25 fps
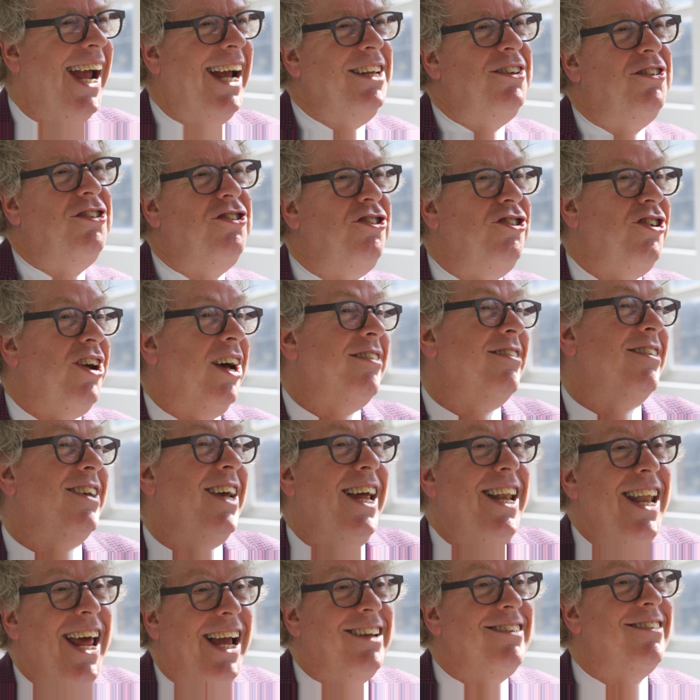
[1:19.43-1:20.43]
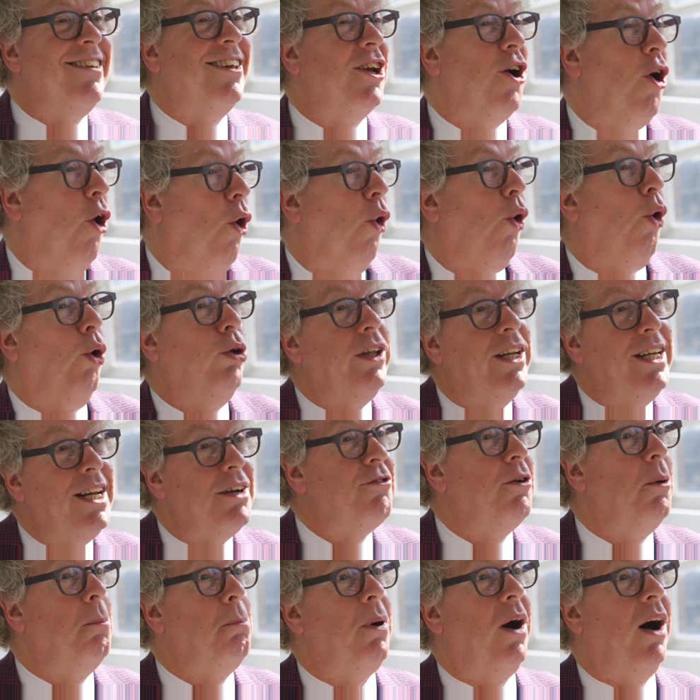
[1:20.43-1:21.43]
It's just connecting all the
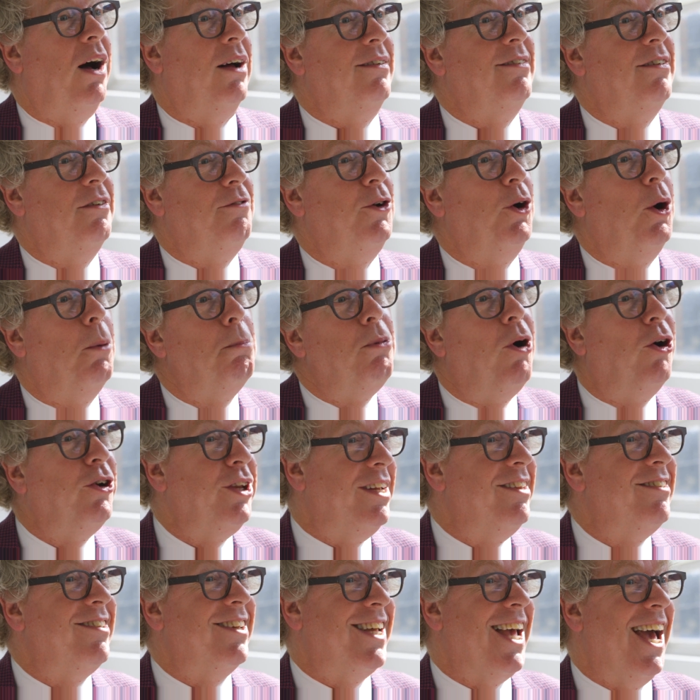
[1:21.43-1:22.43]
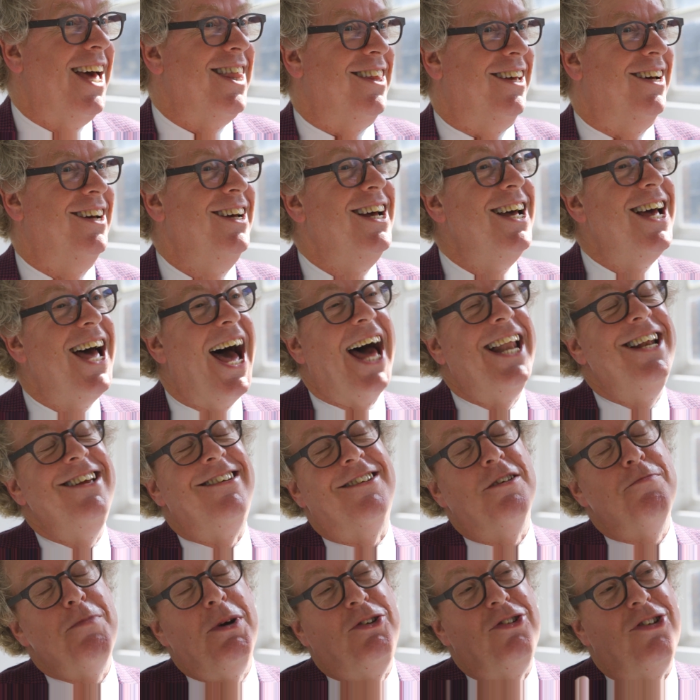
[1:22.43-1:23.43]
different parts of your body together, and
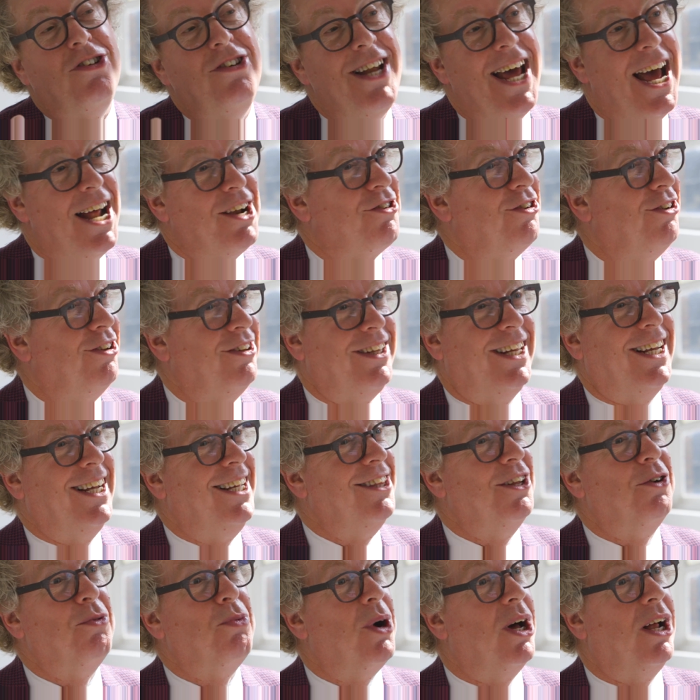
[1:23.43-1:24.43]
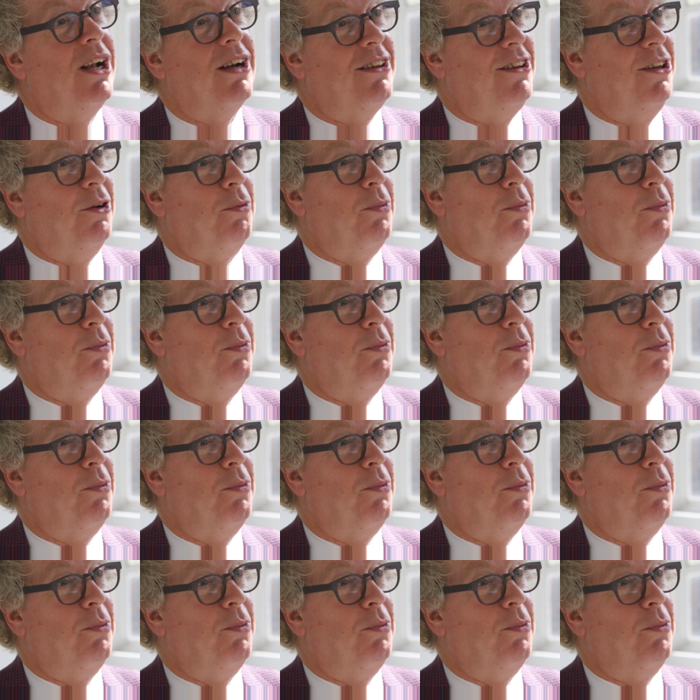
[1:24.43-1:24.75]
it's the most natural thing in the world